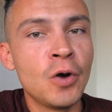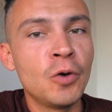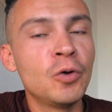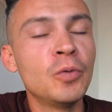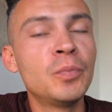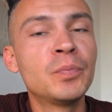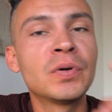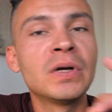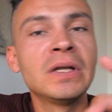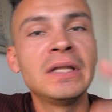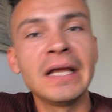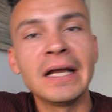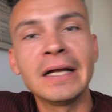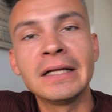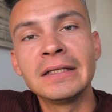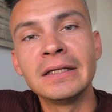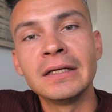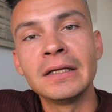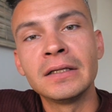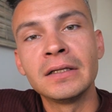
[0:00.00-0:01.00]
who
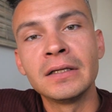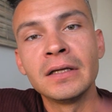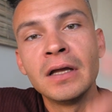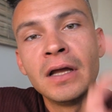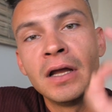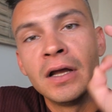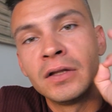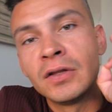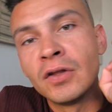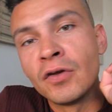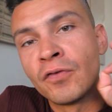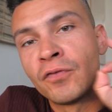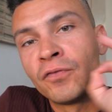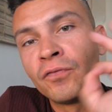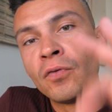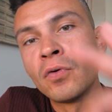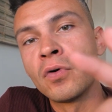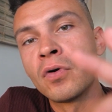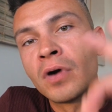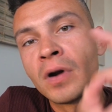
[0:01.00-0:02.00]
predicted the
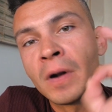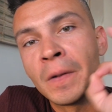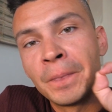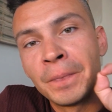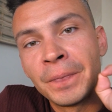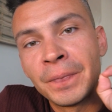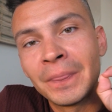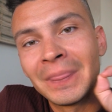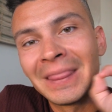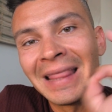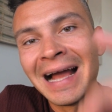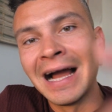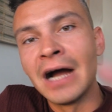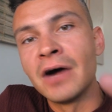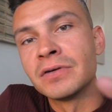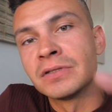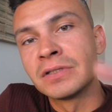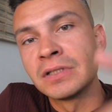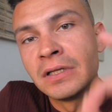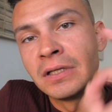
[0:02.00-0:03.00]

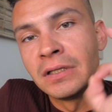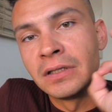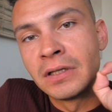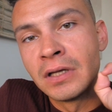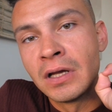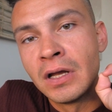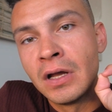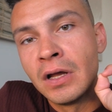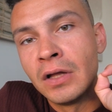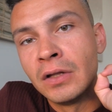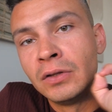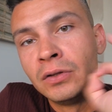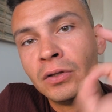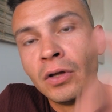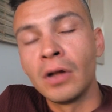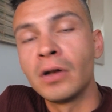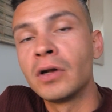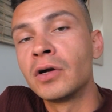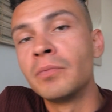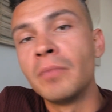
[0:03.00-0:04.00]

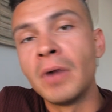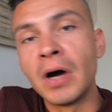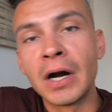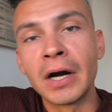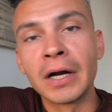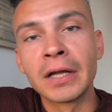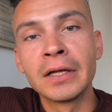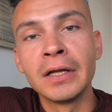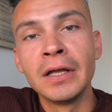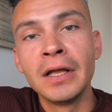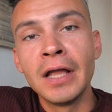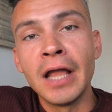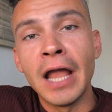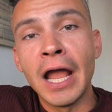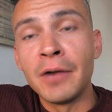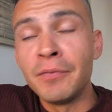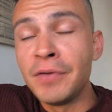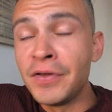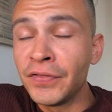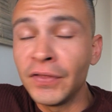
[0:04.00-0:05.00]
$4,000 mark.
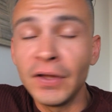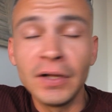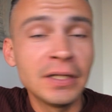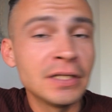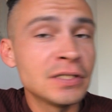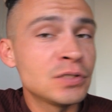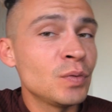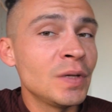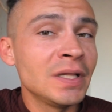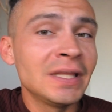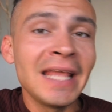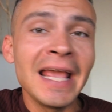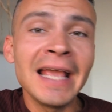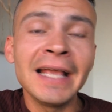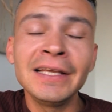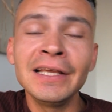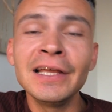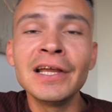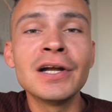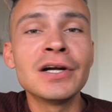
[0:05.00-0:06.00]
And we thought this will
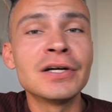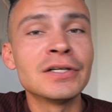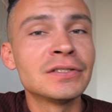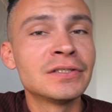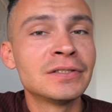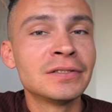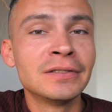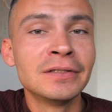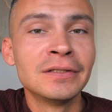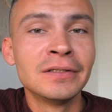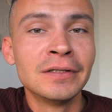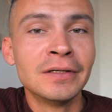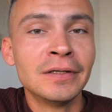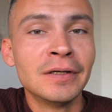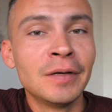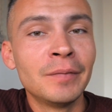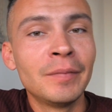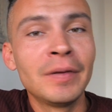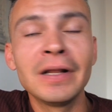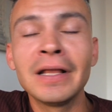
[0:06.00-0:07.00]
take years,
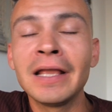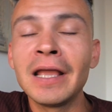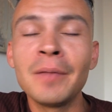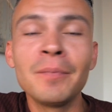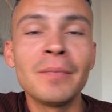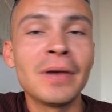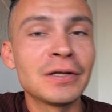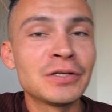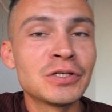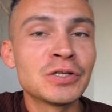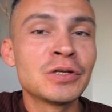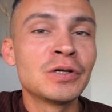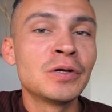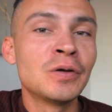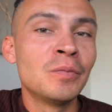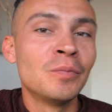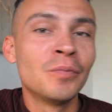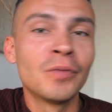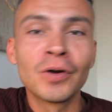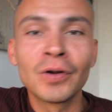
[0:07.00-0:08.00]
but it came much
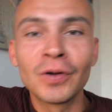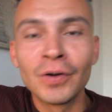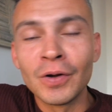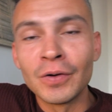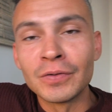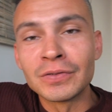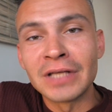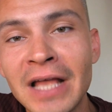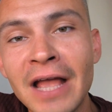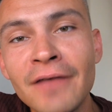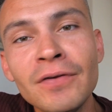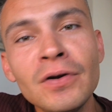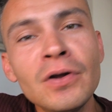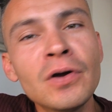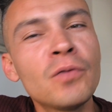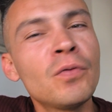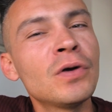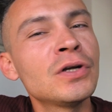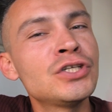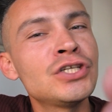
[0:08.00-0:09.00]
more close. Have a
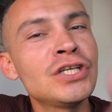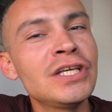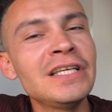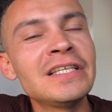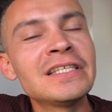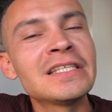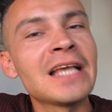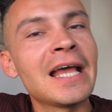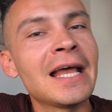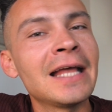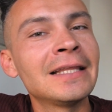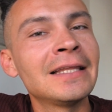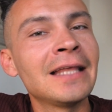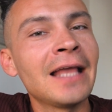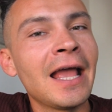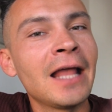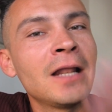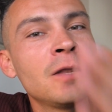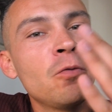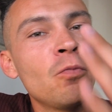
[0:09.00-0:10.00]
look what she said
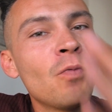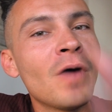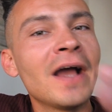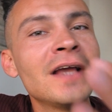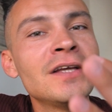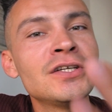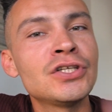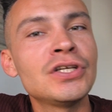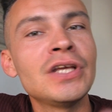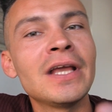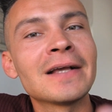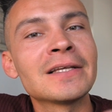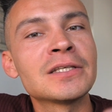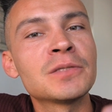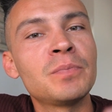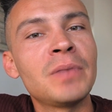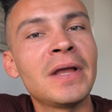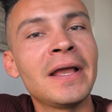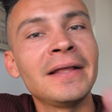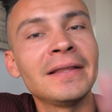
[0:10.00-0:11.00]
and why she
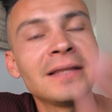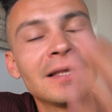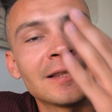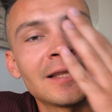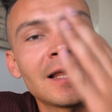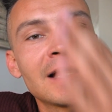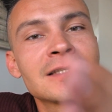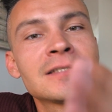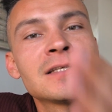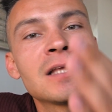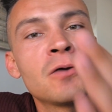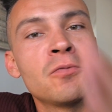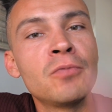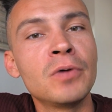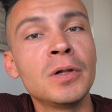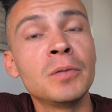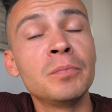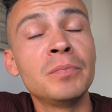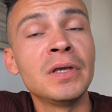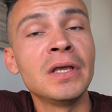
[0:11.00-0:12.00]
explained that Tesla
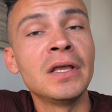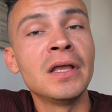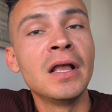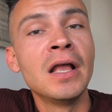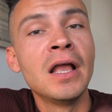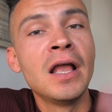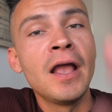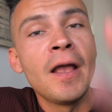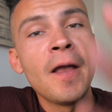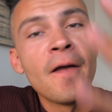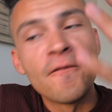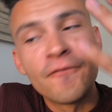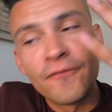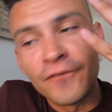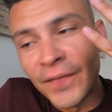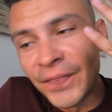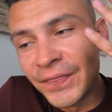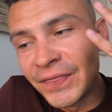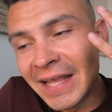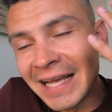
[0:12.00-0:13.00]
will be a
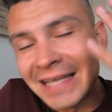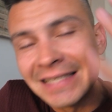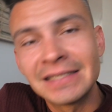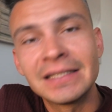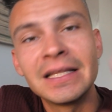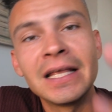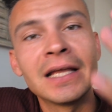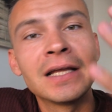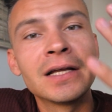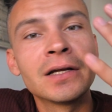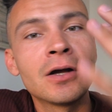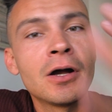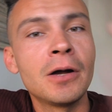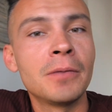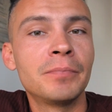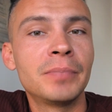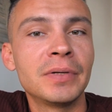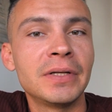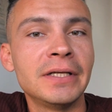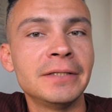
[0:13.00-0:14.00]
fantastic
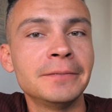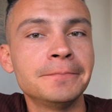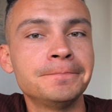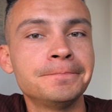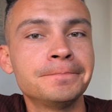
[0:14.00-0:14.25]
company.